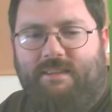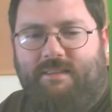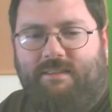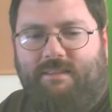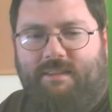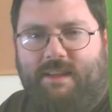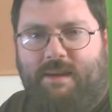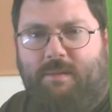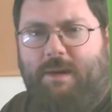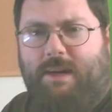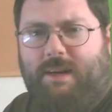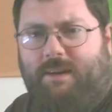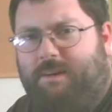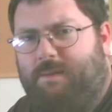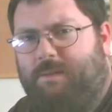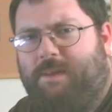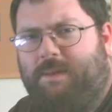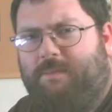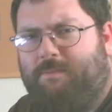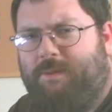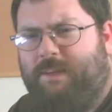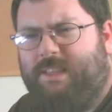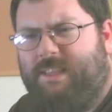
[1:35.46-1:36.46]
Come on,
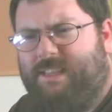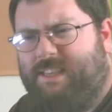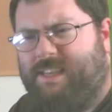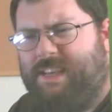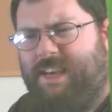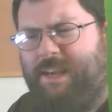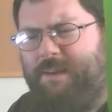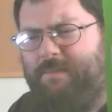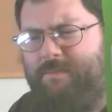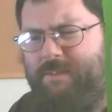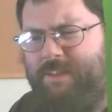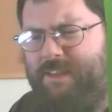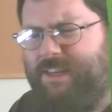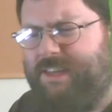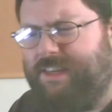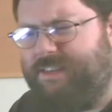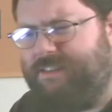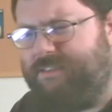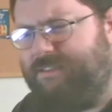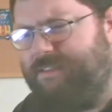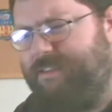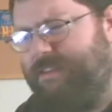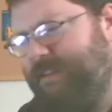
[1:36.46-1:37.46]
Limited Ones games, you can do
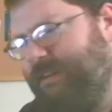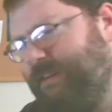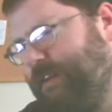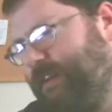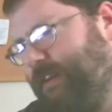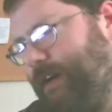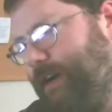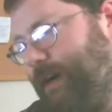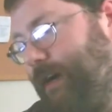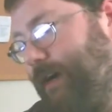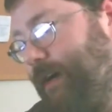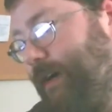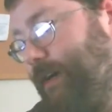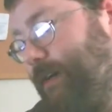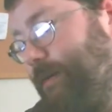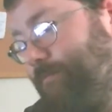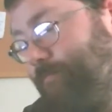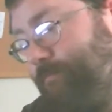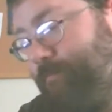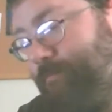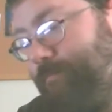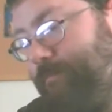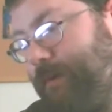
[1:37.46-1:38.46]
it.
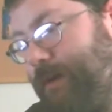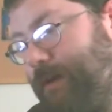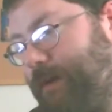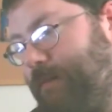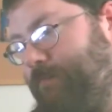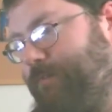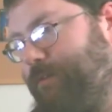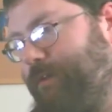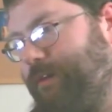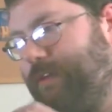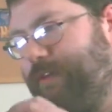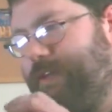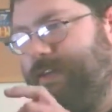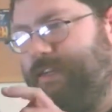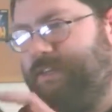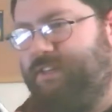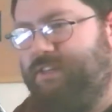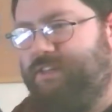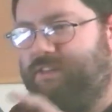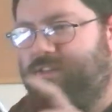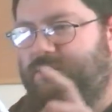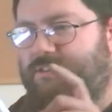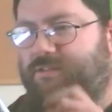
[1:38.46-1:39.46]
A
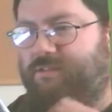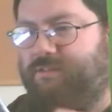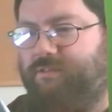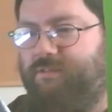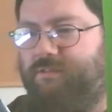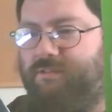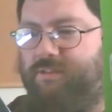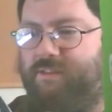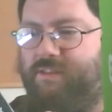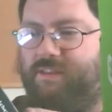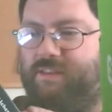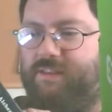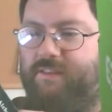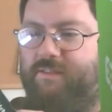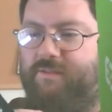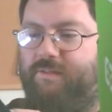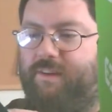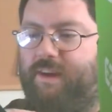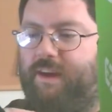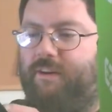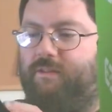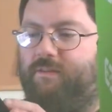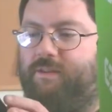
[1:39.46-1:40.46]
PlayAsia exclusive
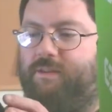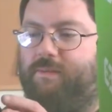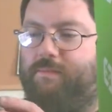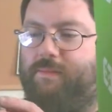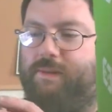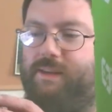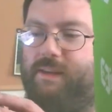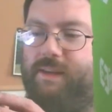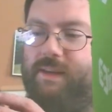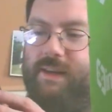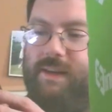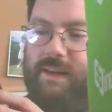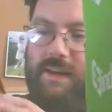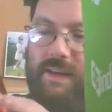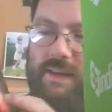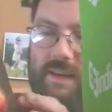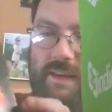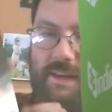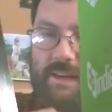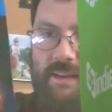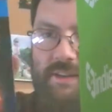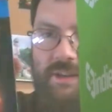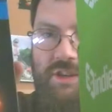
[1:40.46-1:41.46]
Alchemic
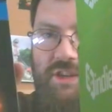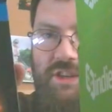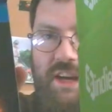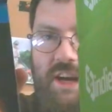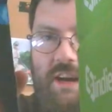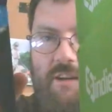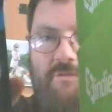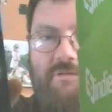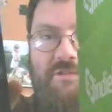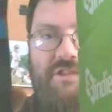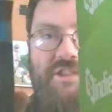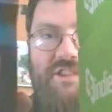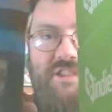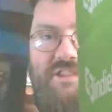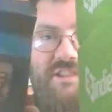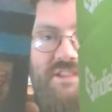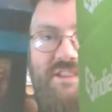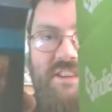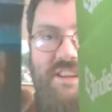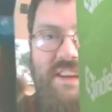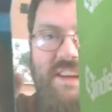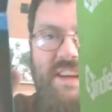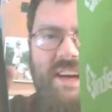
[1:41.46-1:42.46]
Joust.
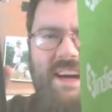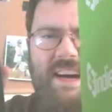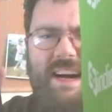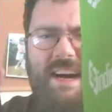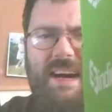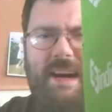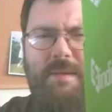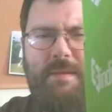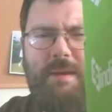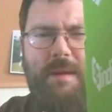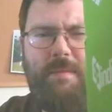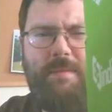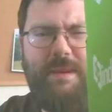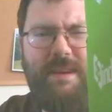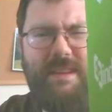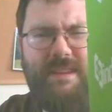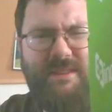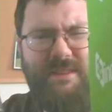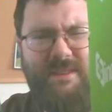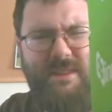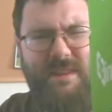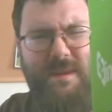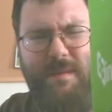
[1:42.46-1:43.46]
I played a
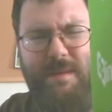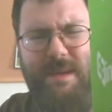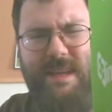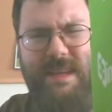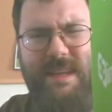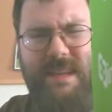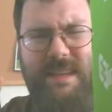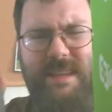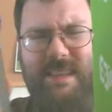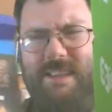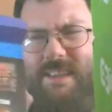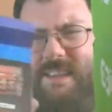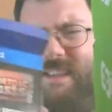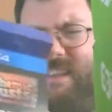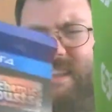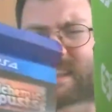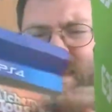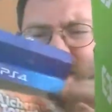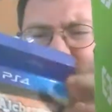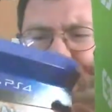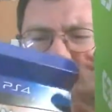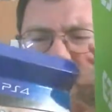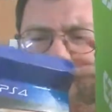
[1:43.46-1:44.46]
little bit. It's
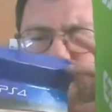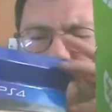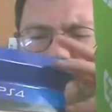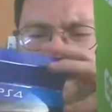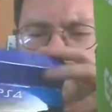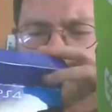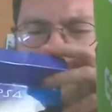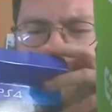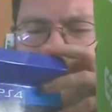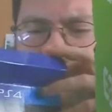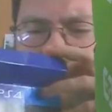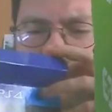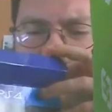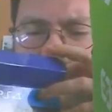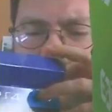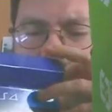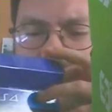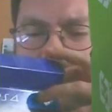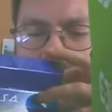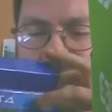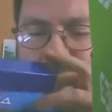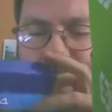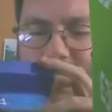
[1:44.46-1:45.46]
a little interesting.
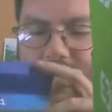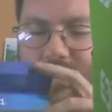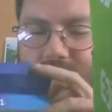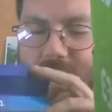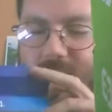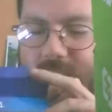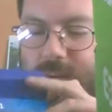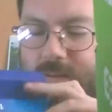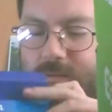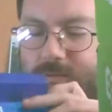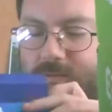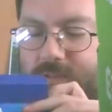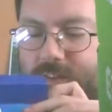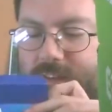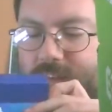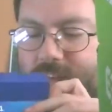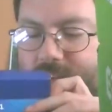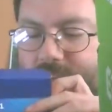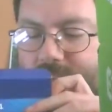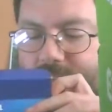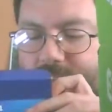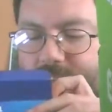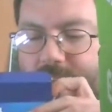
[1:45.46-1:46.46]
It just comes with a
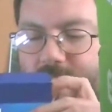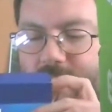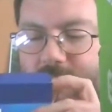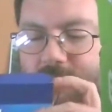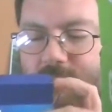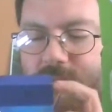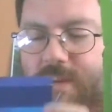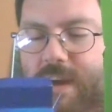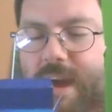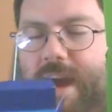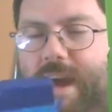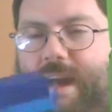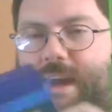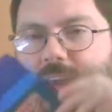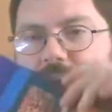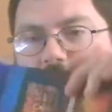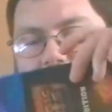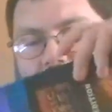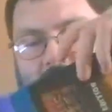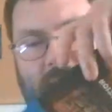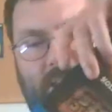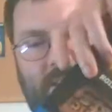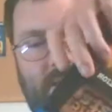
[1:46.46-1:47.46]
soundtrack and